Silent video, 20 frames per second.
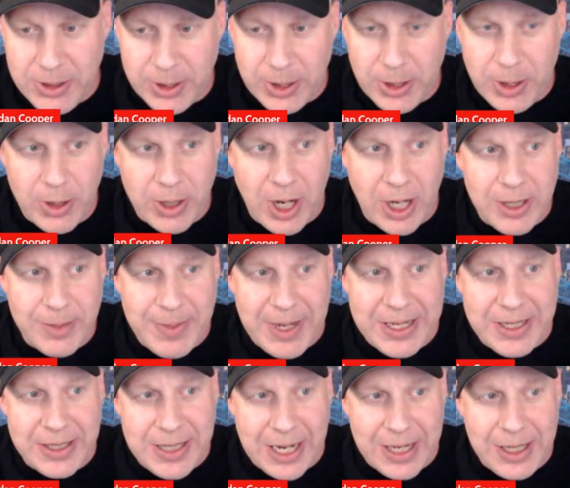You can go to
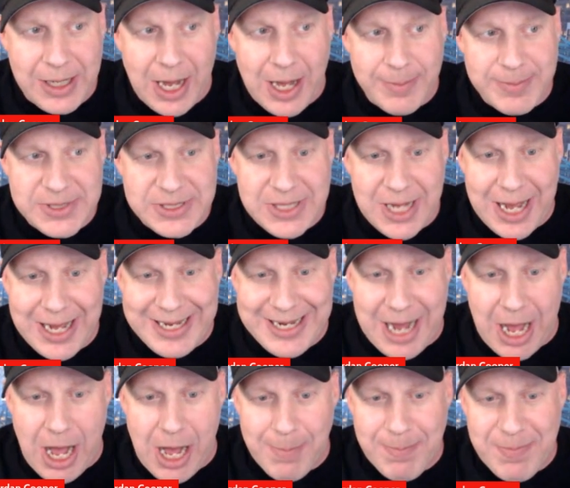unabated.com,
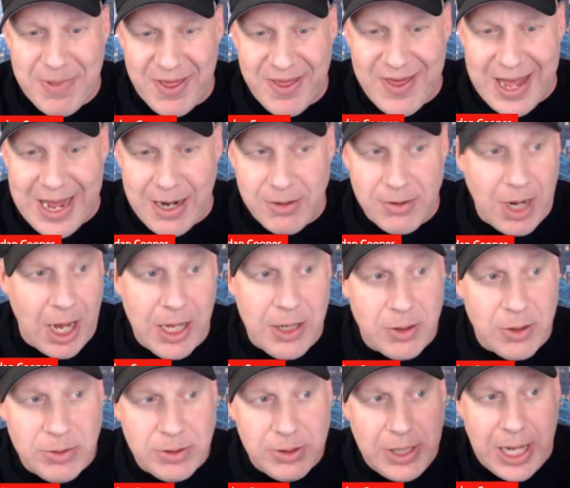sign up there. I
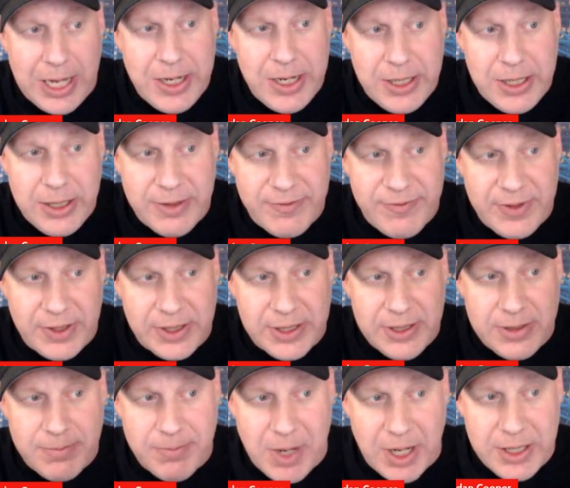don't get any
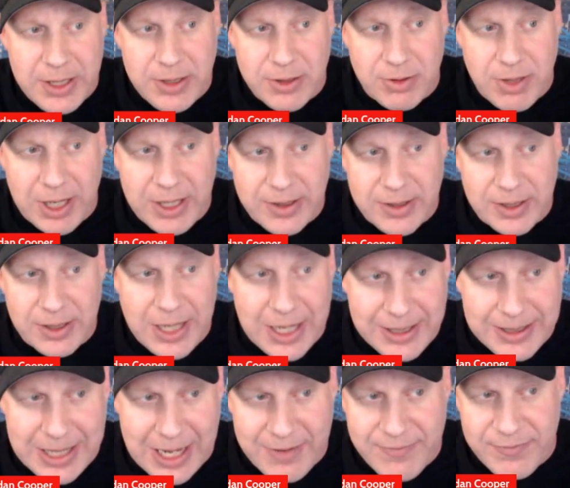affiliate money or anything
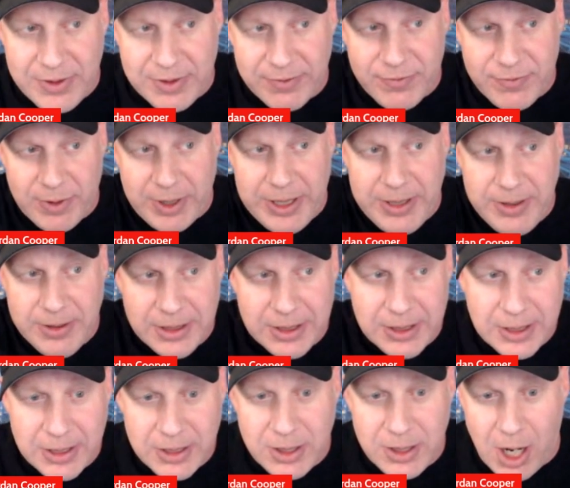like that. Feel free.
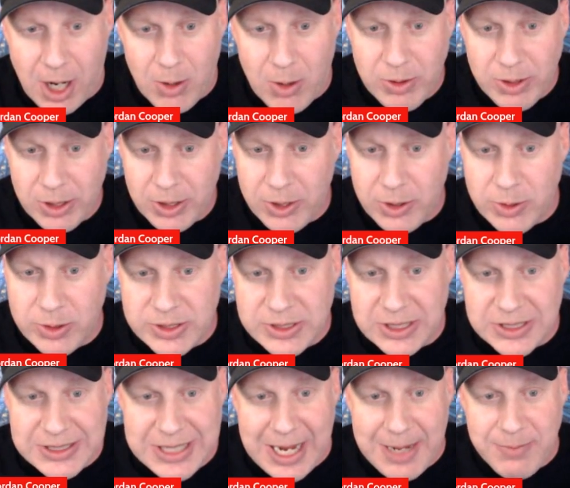Go use
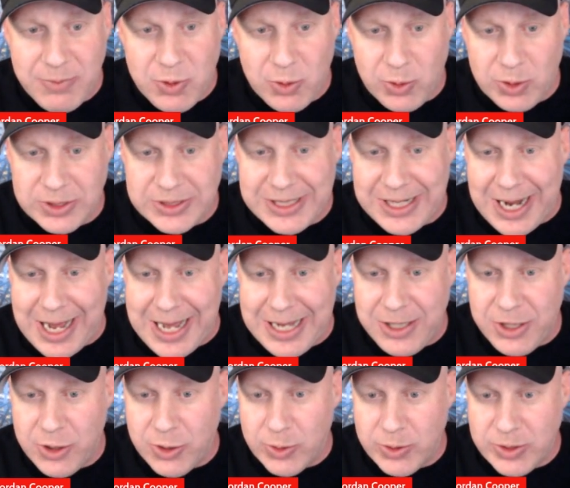the same tools that I
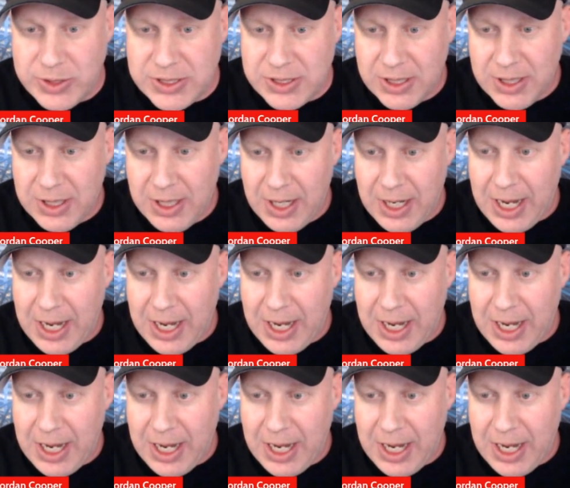use.